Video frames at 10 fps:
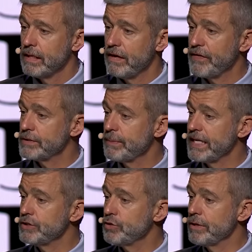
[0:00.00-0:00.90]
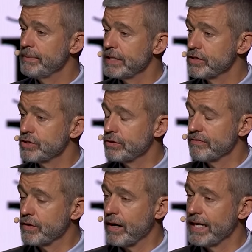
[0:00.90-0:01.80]
If He's made you a minister
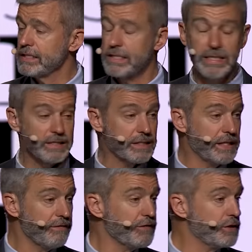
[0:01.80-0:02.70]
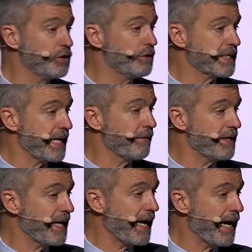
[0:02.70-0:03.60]
of Christ, He has gifted you to
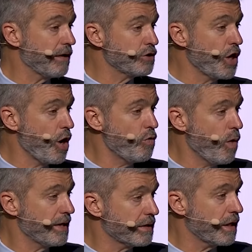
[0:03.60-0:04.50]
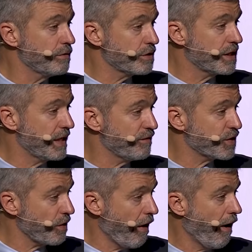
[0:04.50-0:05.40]
carry that out. Know what those
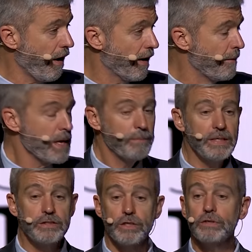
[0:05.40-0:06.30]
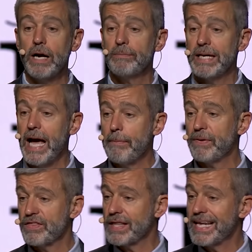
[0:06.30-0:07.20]
gifts are, but do not be
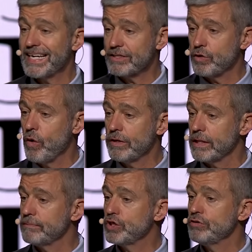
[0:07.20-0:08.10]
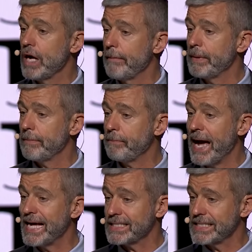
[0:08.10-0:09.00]
apathetic toward them. Do not be
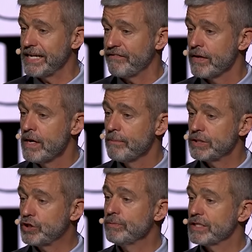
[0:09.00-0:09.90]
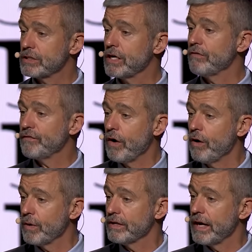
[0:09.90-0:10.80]
passive, but you must go
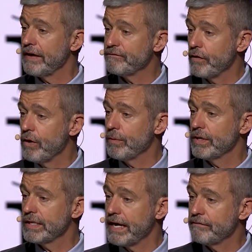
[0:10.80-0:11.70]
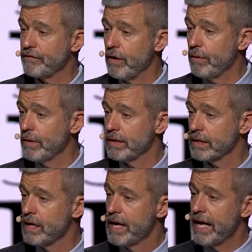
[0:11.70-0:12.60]
forward and forward and forward,
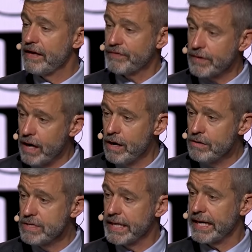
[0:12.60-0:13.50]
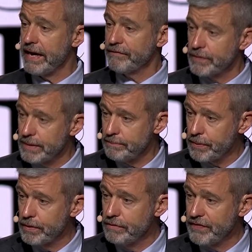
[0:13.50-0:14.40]
ever honing, ever
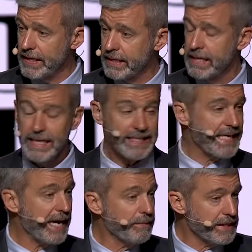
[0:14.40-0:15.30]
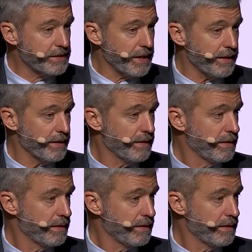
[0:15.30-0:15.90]
improving character